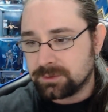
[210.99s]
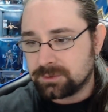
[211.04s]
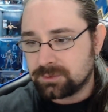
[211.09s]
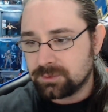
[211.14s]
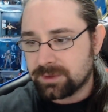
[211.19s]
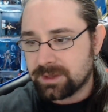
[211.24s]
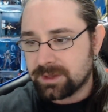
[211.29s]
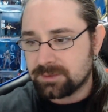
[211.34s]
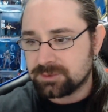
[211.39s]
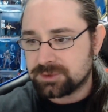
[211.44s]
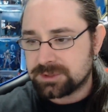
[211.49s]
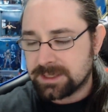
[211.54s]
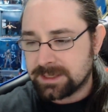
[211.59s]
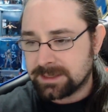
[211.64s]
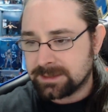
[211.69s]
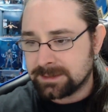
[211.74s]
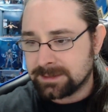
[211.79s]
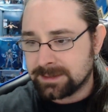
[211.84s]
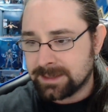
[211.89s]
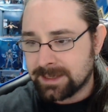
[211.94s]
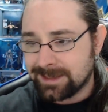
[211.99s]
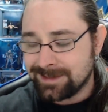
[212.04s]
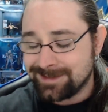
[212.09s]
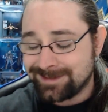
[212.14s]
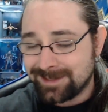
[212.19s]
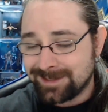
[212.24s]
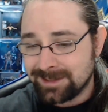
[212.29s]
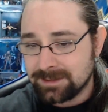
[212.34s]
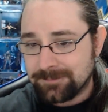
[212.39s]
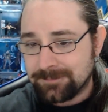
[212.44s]

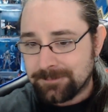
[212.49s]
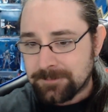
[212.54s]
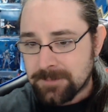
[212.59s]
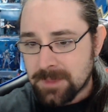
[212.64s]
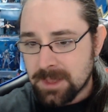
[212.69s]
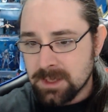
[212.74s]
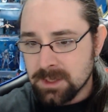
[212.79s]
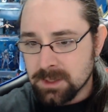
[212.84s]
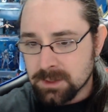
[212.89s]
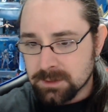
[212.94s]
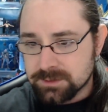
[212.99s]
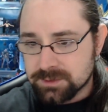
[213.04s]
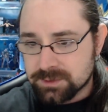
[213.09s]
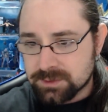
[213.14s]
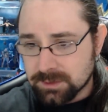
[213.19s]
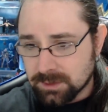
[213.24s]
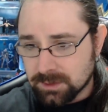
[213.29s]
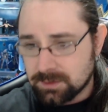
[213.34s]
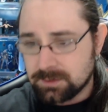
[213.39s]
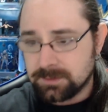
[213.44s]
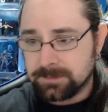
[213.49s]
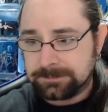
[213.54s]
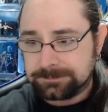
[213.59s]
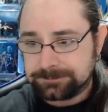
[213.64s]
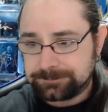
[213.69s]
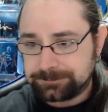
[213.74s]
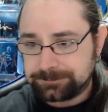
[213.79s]
2018. So